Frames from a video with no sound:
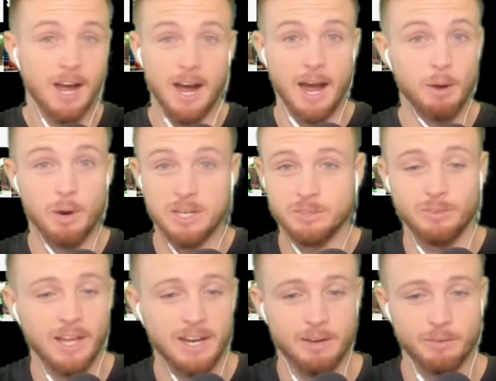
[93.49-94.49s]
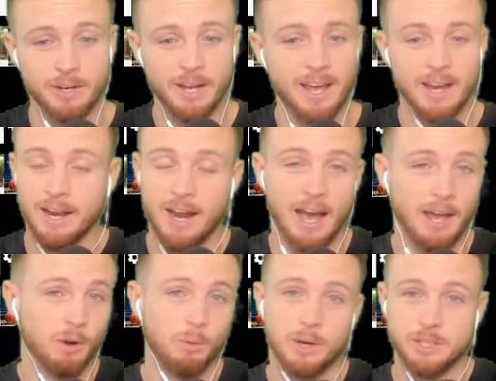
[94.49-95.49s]
I watch Flight every day. I
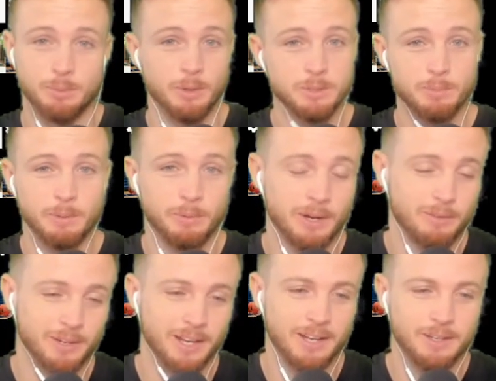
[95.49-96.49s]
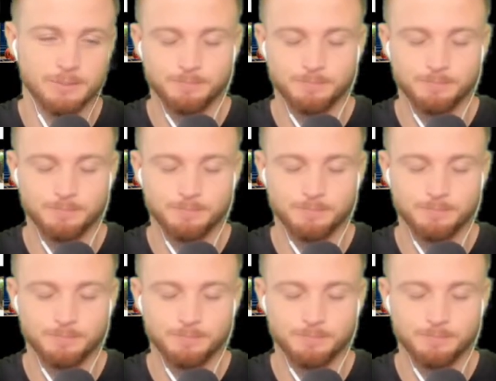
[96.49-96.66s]
don't watch most people every day.